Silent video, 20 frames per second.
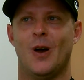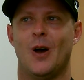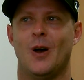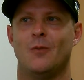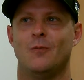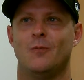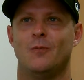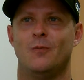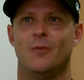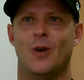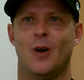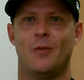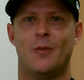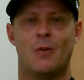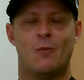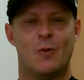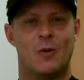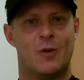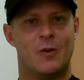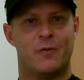I
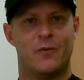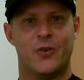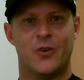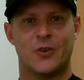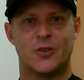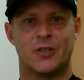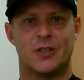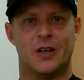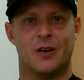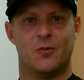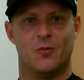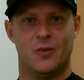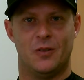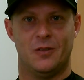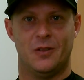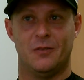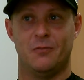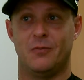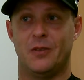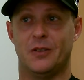mean,
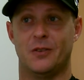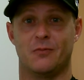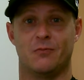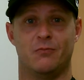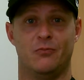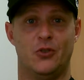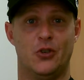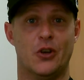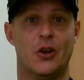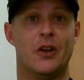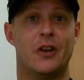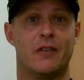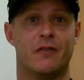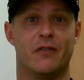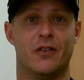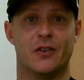when this journey